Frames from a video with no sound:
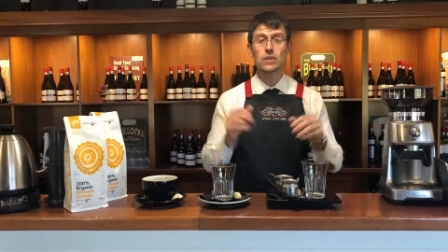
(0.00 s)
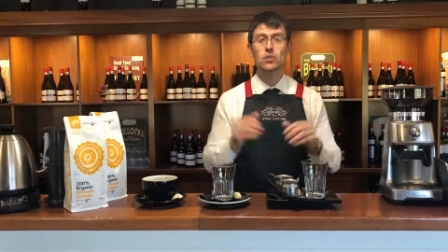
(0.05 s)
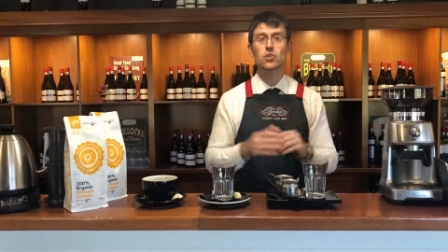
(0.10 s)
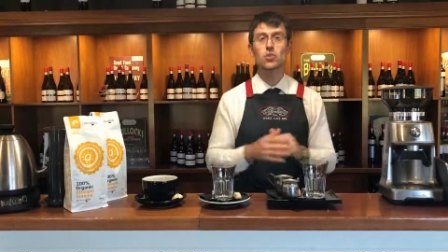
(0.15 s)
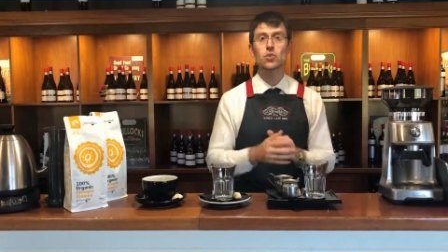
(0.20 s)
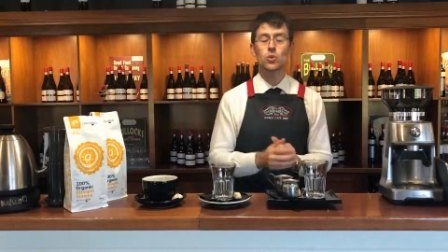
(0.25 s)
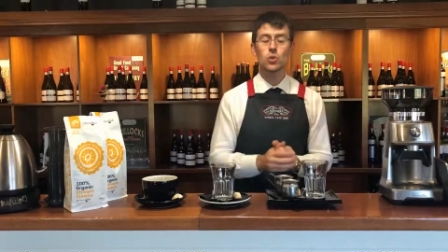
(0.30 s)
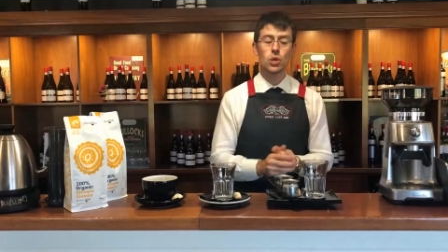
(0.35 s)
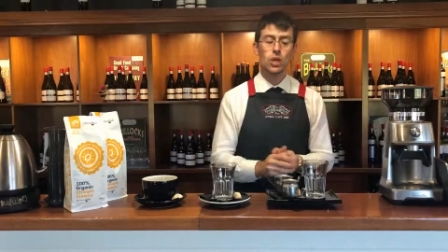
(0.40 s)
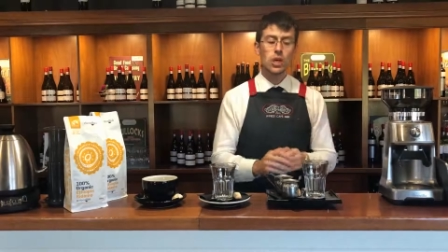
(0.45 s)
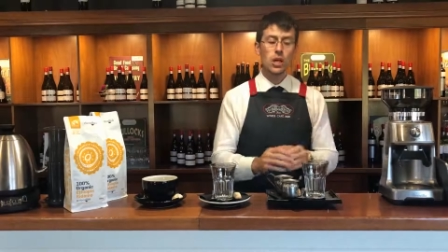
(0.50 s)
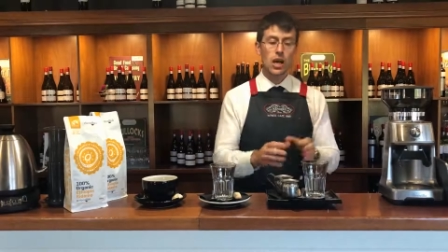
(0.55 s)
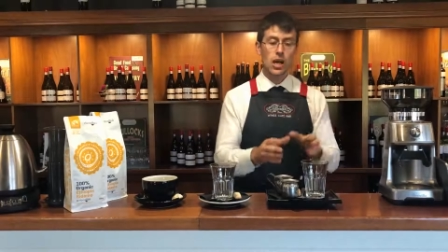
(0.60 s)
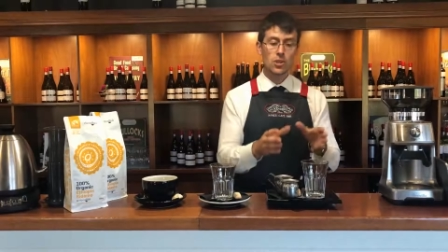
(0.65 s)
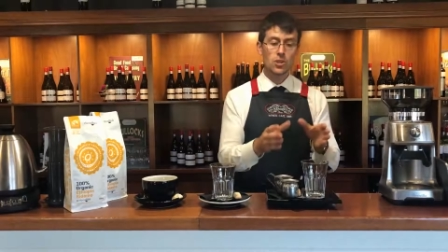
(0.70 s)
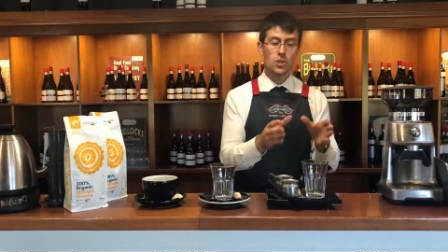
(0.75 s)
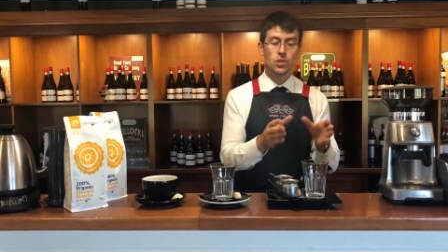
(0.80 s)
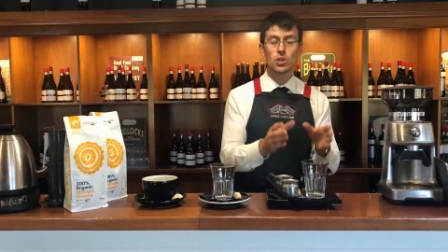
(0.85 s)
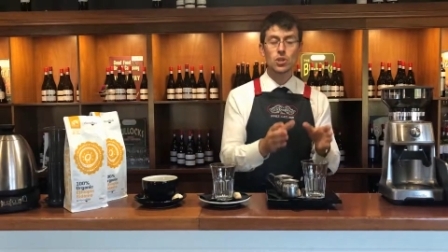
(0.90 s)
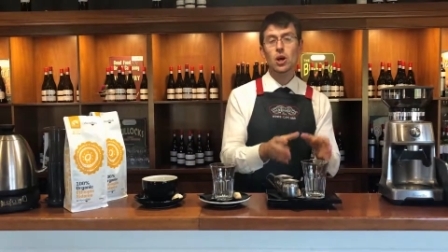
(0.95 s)
so
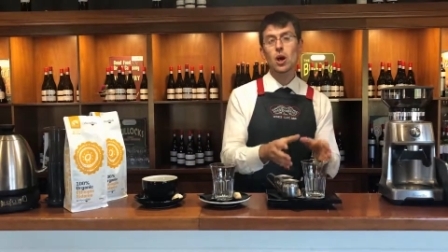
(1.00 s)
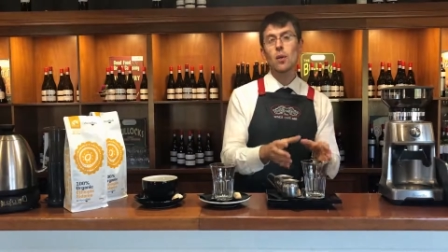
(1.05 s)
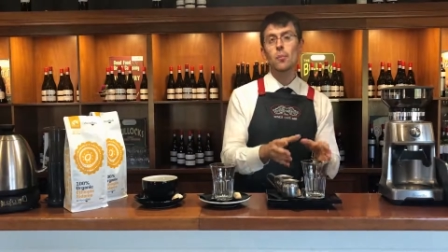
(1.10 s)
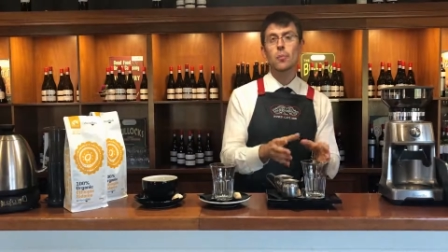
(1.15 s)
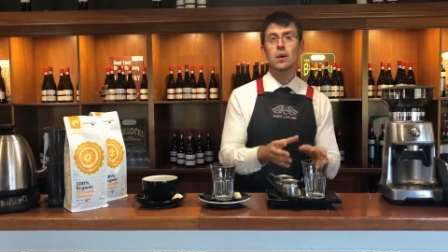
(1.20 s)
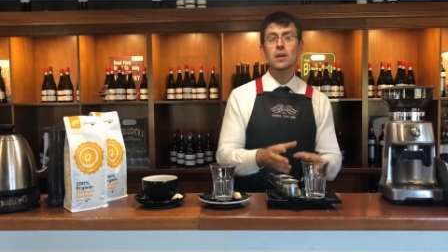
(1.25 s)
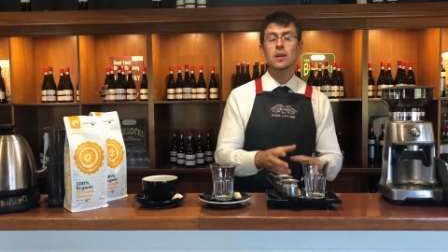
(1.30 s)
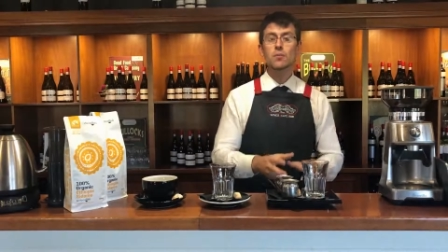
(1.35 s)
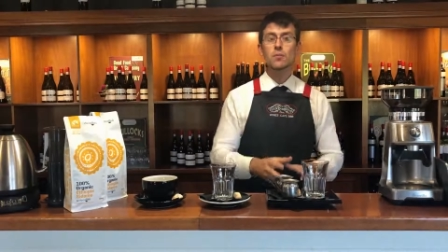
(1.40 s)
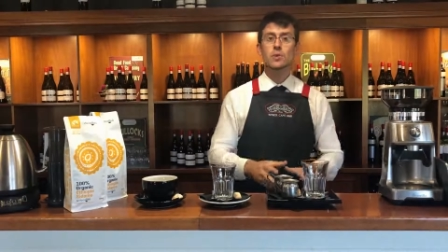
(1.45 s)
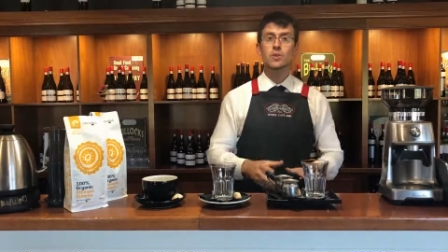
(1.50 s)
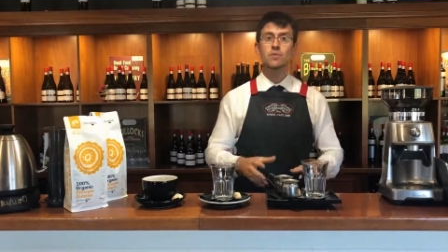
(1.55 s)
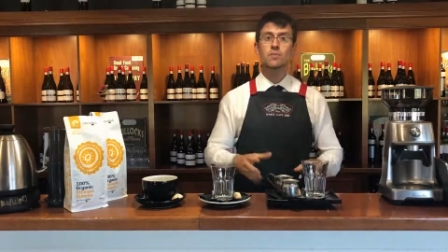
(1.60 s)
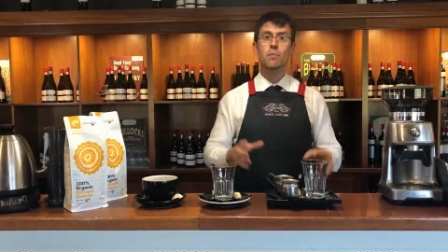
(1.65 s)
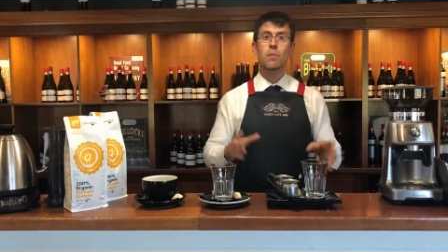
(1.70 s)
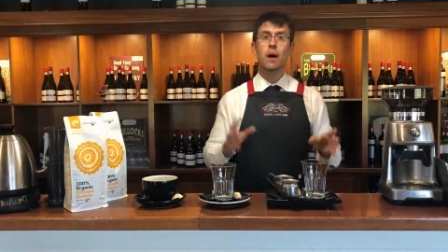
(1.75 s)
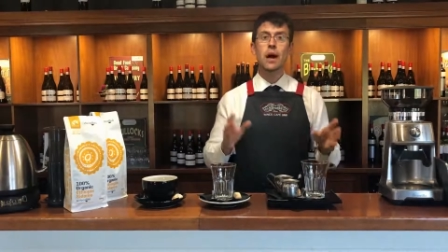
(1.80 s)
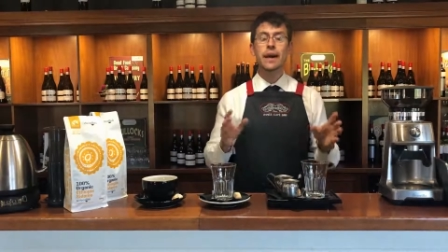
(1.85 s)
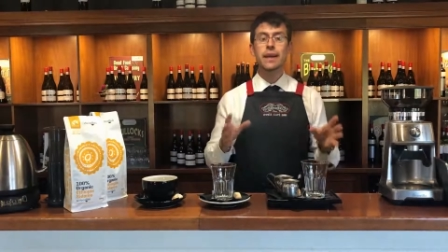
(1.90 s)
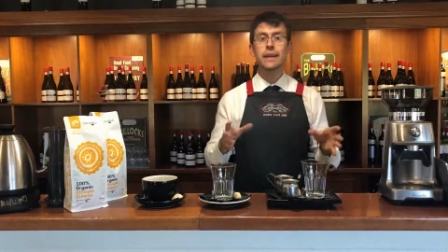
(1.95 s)
a shop was
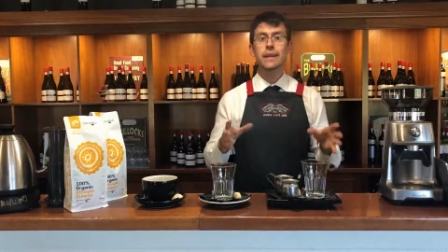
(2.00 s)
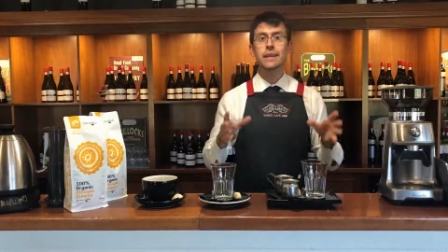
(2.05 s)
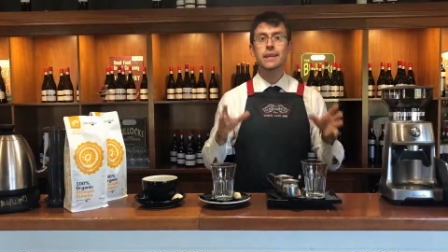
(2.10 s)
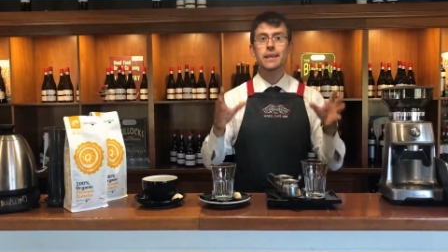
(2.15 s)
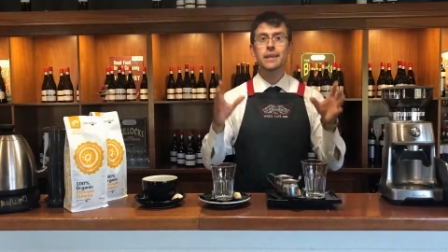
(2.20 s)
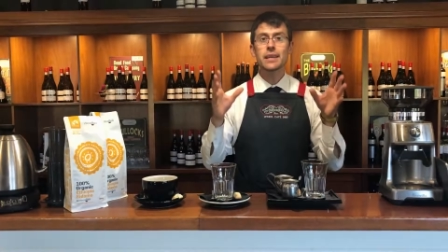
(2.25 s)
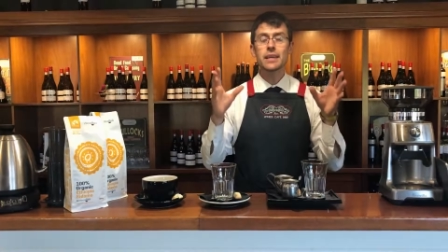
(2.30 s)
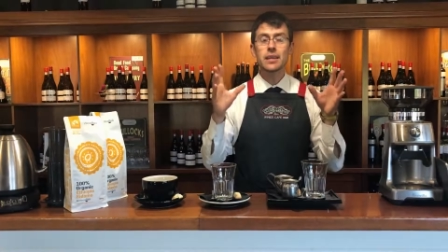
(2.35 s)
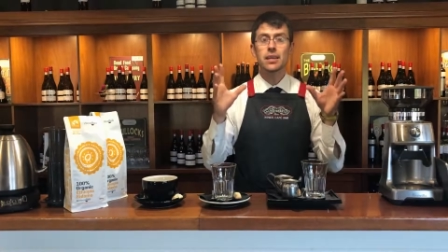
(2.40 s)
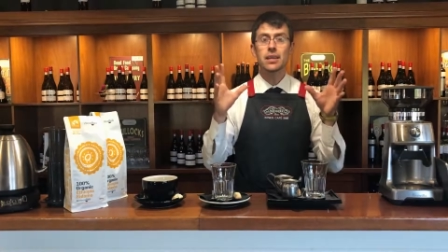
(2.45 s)
mainly